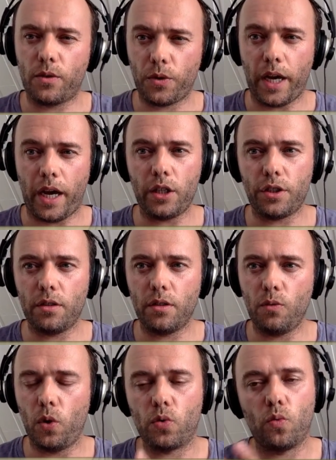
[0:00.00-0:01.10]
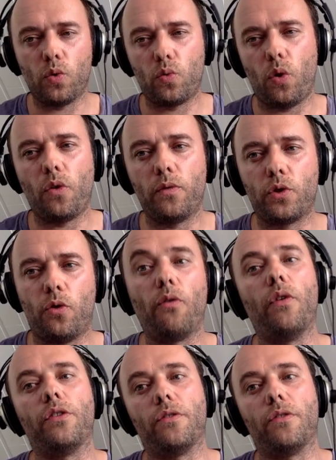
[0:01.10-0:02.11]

to cache it was was one of sort of